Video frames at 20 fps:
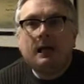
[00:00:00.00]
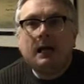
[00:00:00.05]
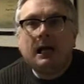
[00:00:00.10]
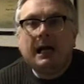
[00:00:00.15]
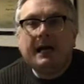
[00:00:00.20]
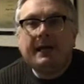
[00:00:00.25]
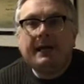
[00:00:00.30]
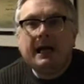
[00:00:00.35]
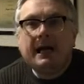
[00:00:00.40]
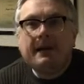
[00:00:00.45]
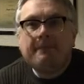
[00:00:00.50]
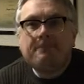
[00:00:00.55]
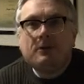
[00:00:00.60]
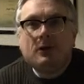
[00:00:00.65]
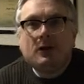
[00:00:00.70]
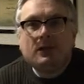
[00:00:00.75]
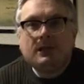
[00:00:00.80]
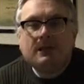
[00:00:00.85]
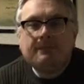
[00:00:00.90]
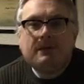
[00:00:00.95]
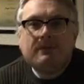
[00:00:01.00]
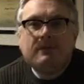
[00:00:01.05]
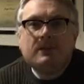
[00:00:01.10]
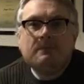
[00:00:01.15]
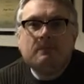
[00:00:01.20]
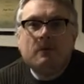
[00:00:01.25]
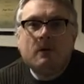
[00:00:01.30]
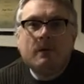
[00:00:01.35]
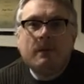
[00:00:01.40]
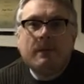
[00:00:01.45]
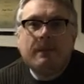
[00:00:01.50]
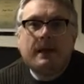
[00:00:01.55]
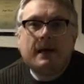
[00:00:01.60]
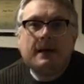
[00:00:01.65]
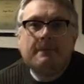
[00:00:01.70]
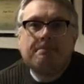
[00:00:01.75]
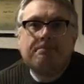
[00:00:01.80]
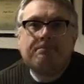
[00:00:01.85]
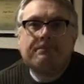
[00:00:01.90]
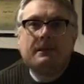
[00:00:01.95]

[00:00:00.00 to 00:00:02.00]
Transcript: I personally believe it's more than that.